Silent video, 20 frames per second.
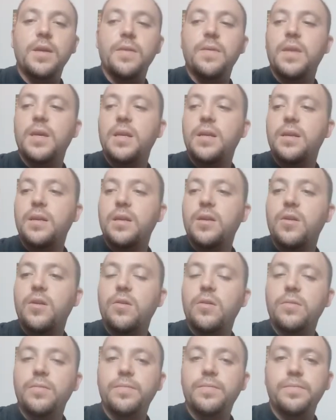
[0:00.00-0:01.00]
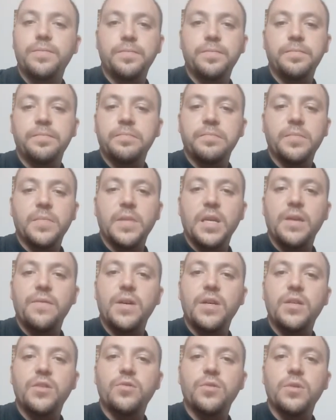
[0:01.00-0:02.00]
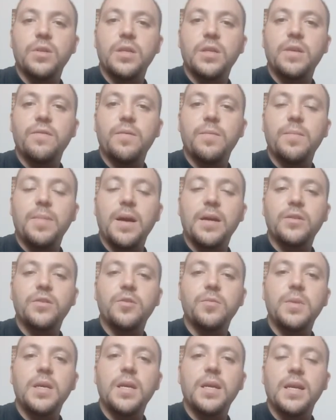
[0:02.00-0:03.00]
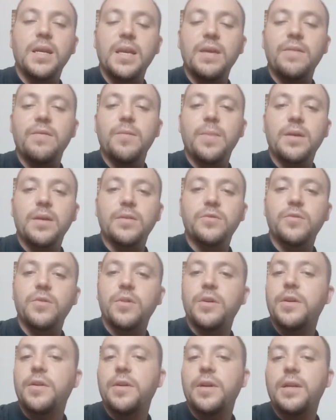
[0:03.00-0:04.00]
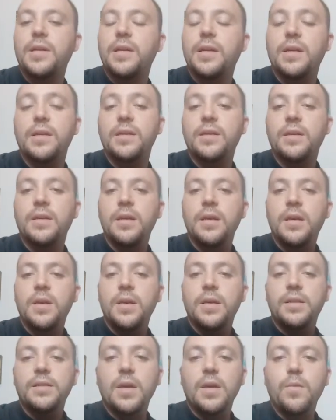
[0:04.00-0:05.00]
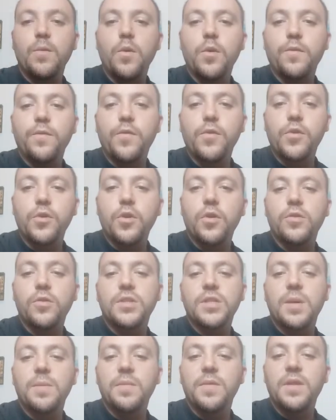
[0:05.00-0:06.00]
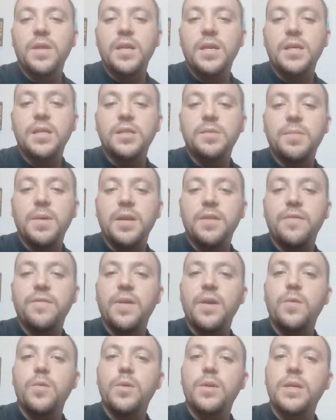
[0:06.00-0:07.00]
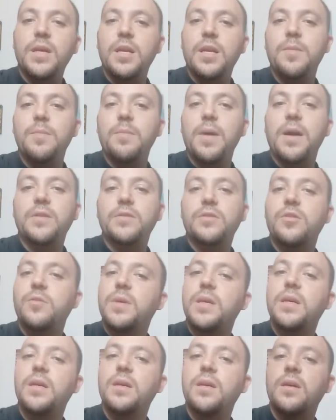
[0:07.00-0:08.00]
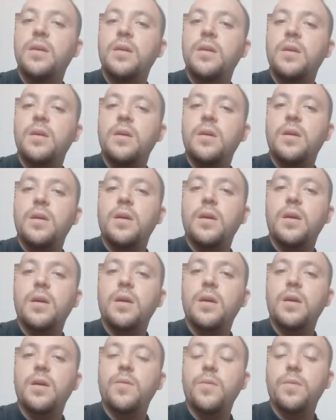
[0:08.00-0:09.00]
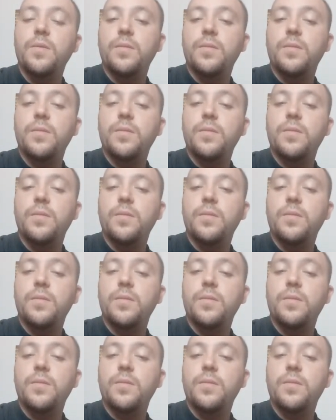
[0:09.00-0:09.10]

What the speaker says: and then eventually give it back to me, and I gave it back to her, and I somewhat forgot some things. But if I would get it back to me, I